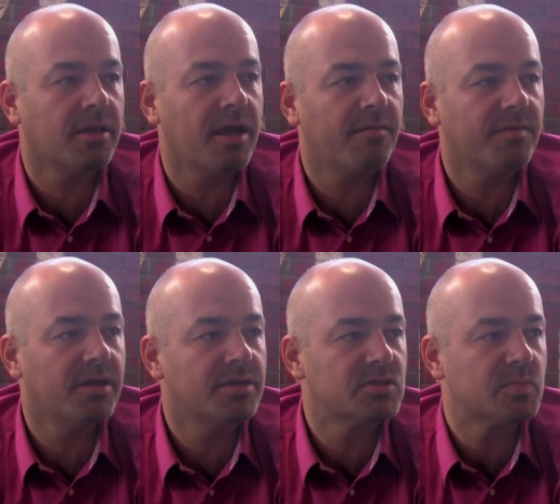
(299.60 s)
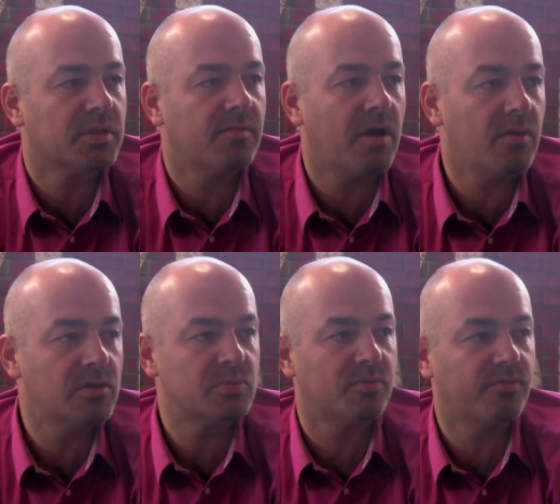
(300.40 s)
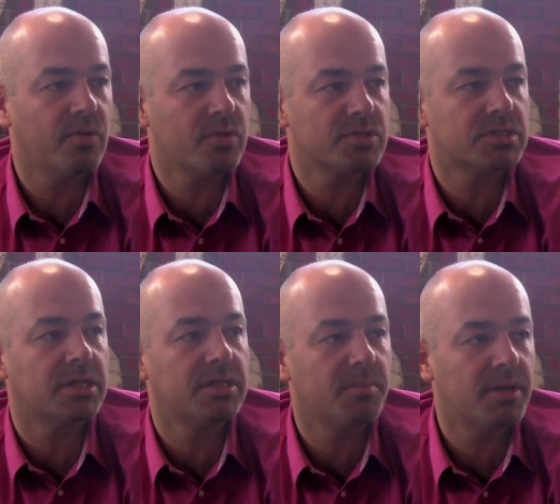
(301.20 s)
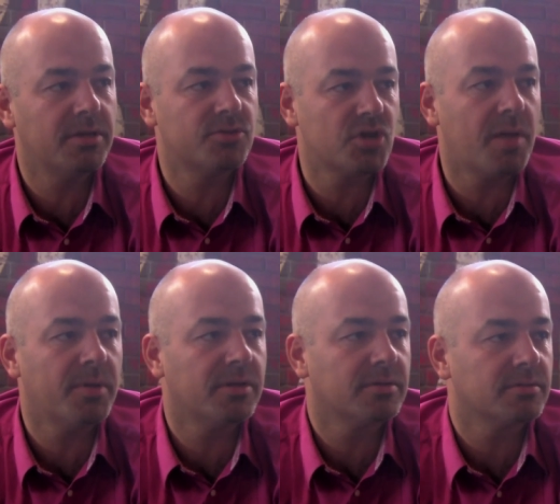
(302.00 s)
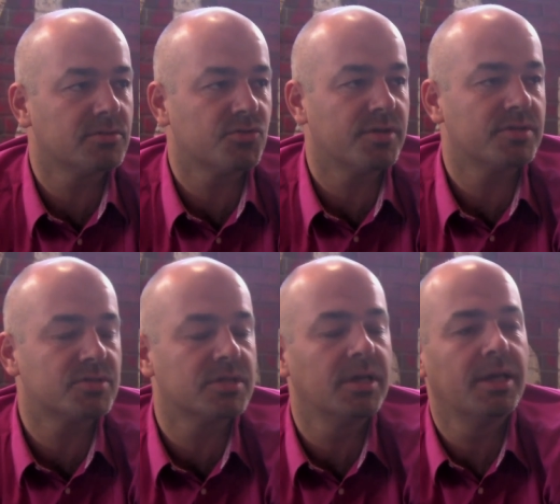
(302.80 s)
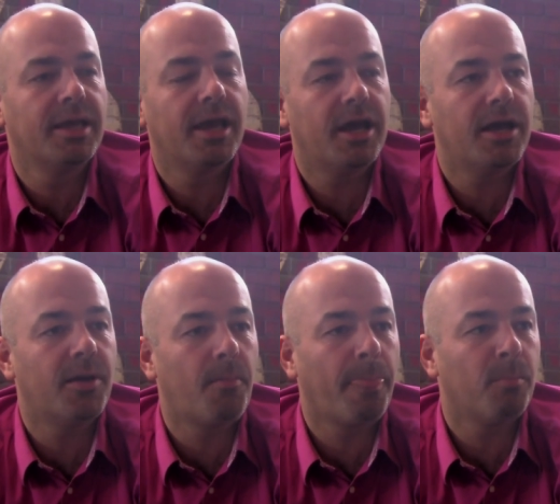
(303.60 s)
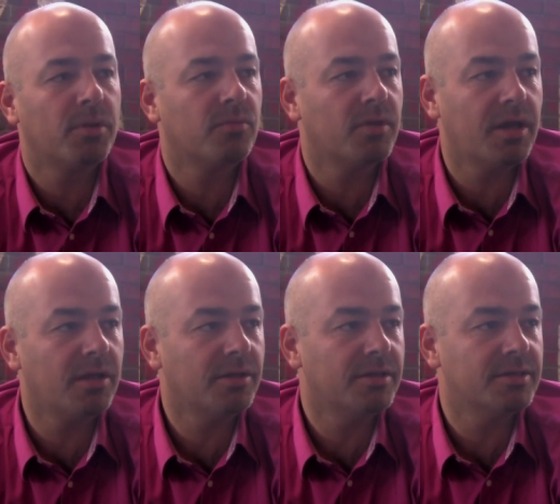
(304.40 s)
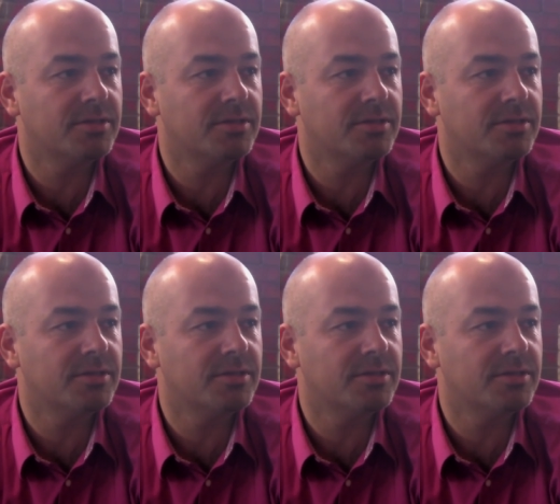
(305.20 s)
of cafes, but they've always been focused on the main shopping streets. Um, but the reality